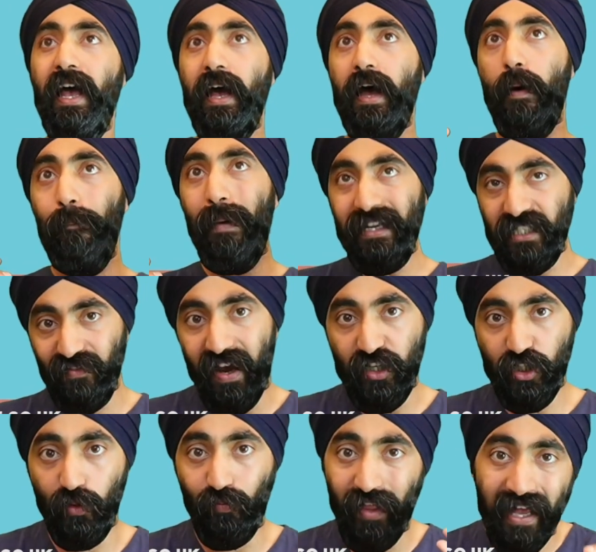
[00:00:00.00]
uh, massive
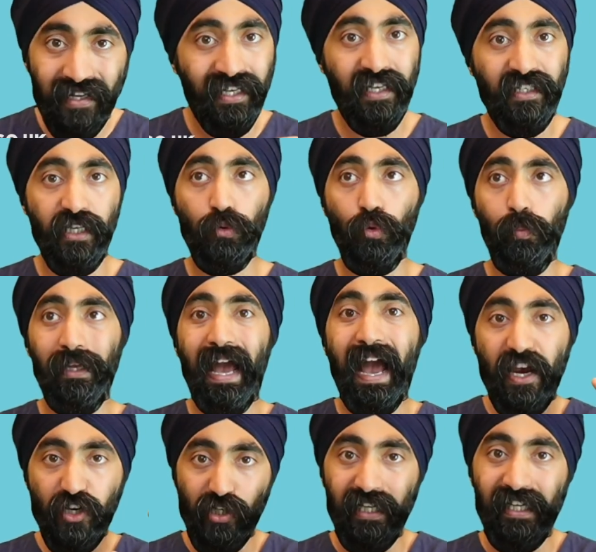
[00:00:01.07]
action for that dentist would be
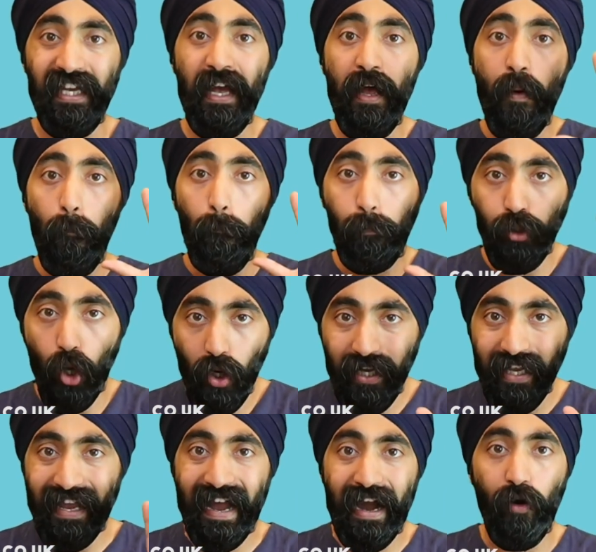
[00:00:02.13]
actually
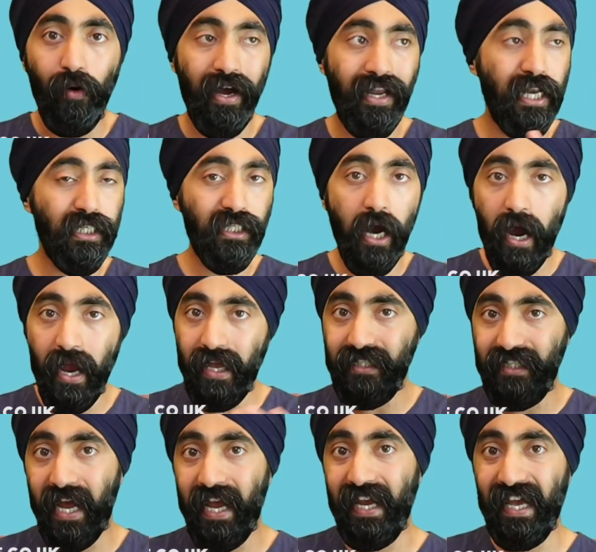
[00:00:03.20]
blocking out an entire
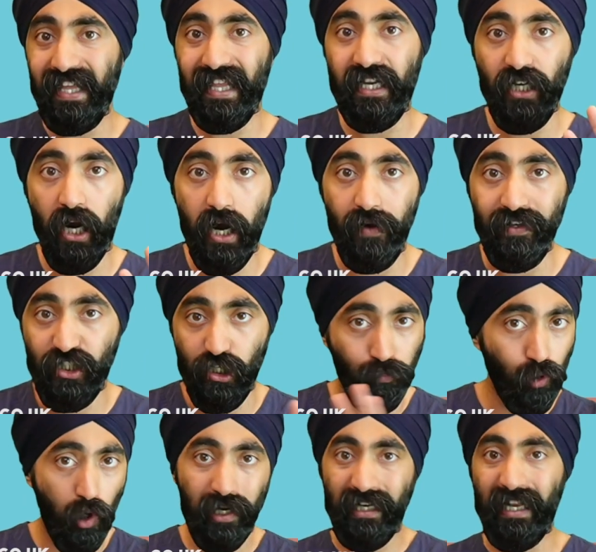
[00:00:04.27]
day in their diary, just
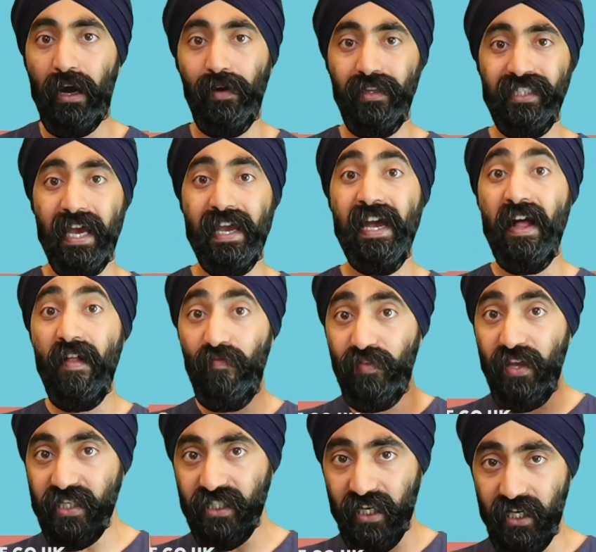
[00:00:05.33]
blocking out and say,
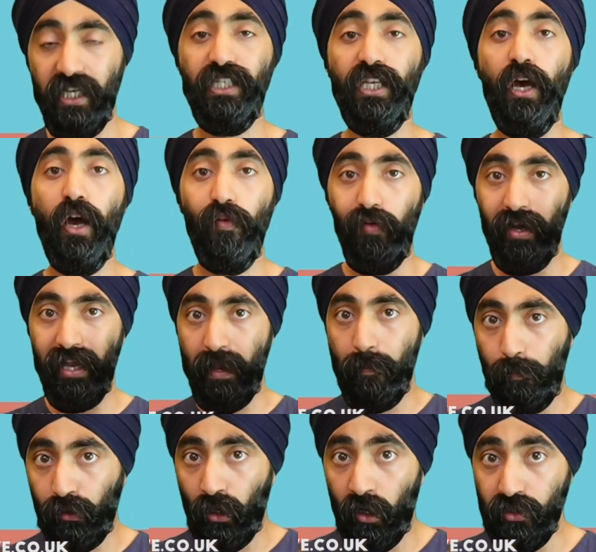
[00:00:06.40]
this is for
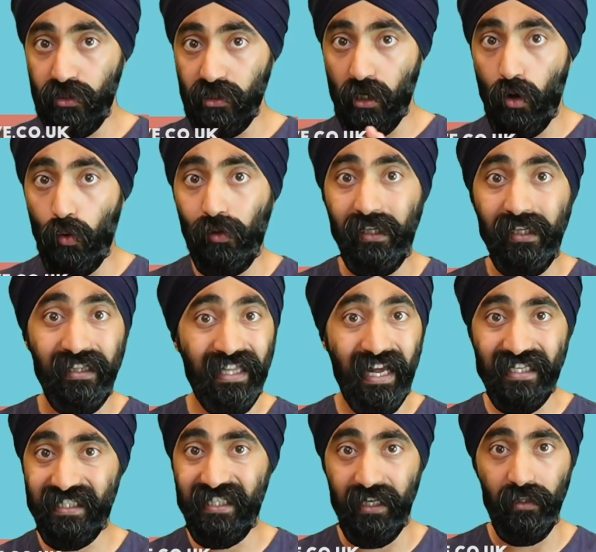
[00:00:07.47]
implants only.
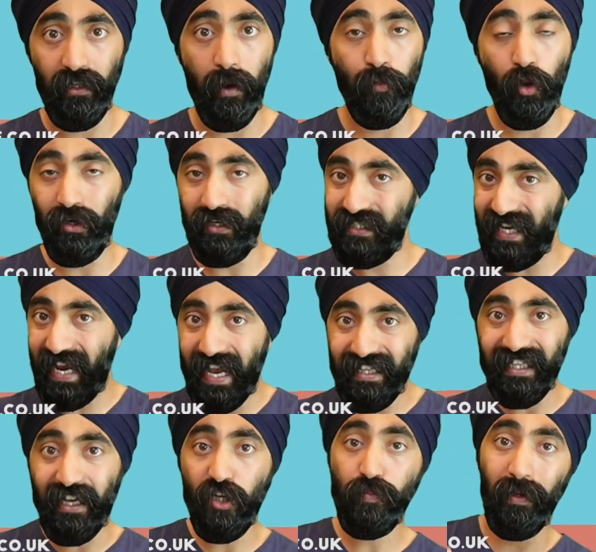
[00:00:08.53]
That's it. I'm not going to see anything
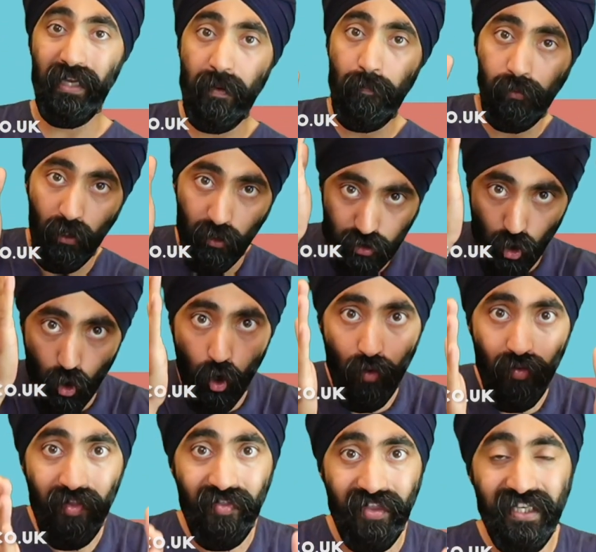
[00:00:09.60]
else but implants
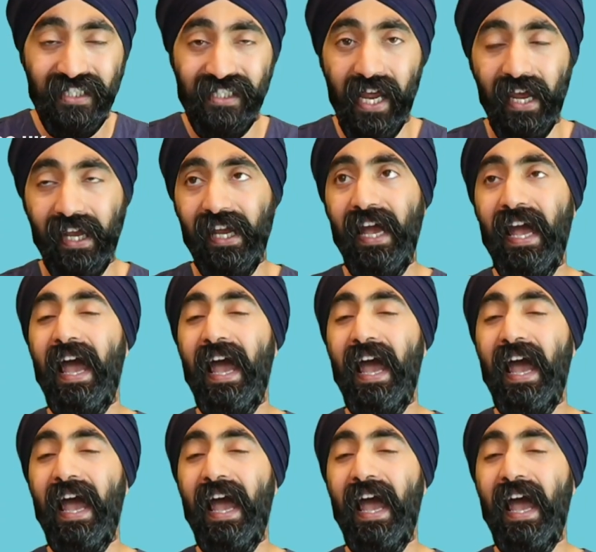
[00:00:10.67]
on this day.